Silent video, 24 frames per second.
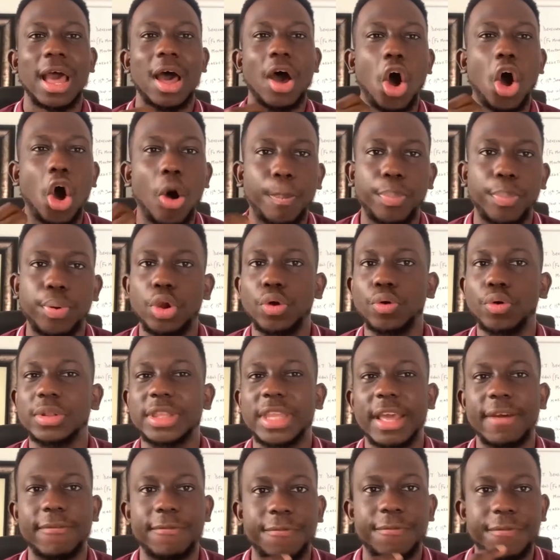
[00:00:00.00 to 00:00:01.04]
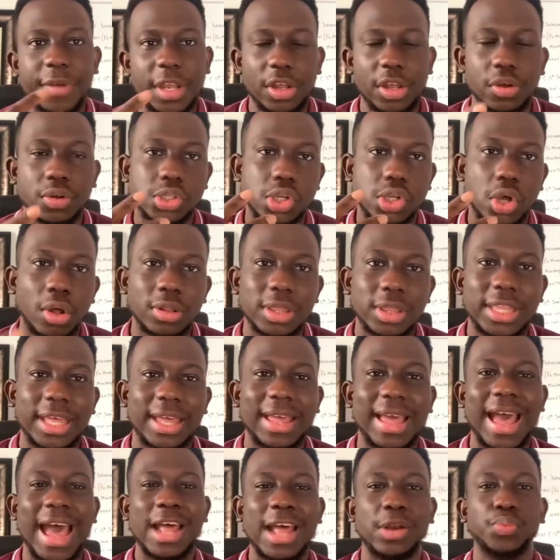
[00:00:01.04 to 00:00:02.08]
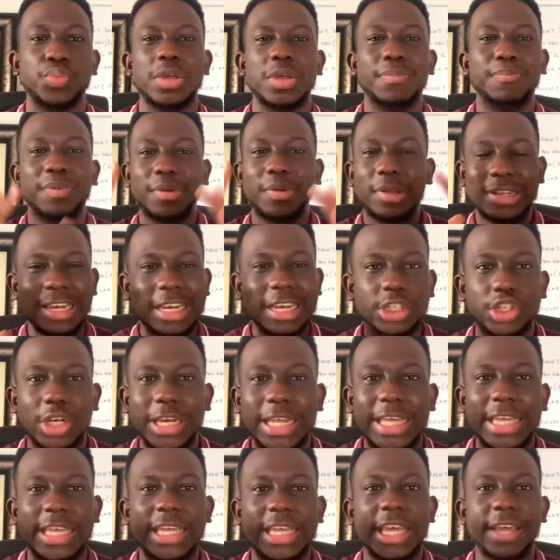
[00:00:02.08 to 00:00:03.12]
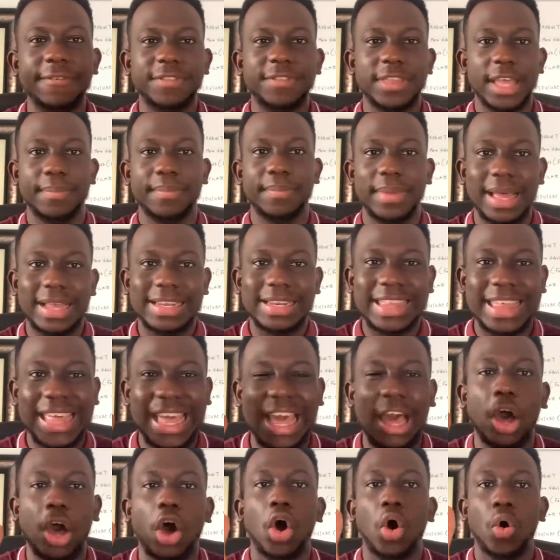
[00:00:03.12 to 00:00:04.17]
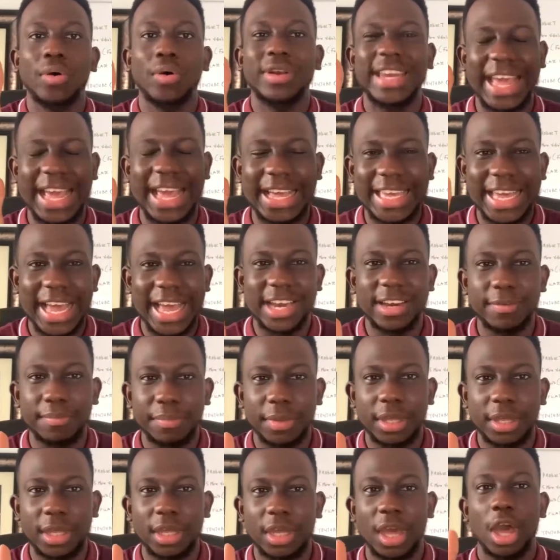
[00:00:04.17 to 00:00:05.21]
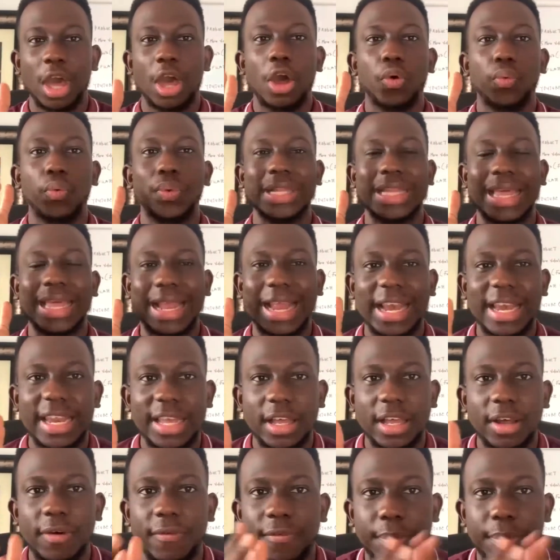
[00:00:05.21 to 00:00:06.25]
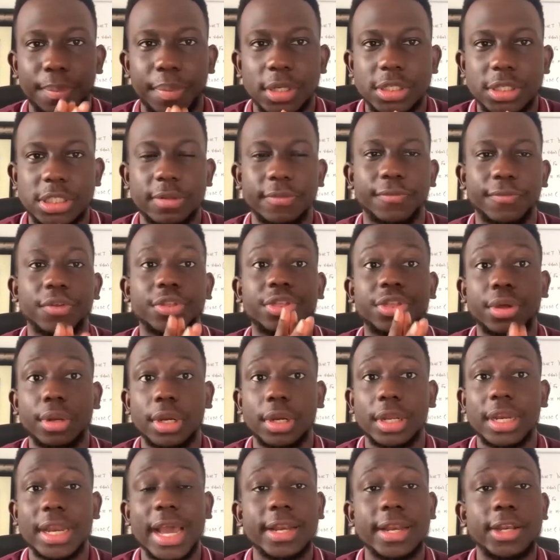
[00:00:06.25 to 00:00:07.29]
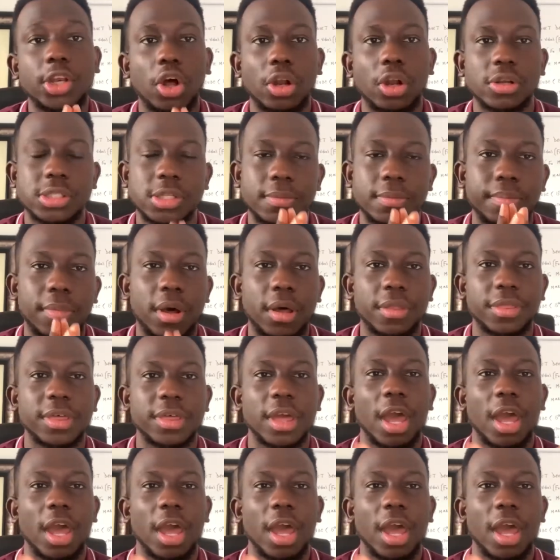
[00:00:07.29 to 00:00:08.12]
upload their videos on there, and we literally give them their own academy with a click of a button. For $39 a month,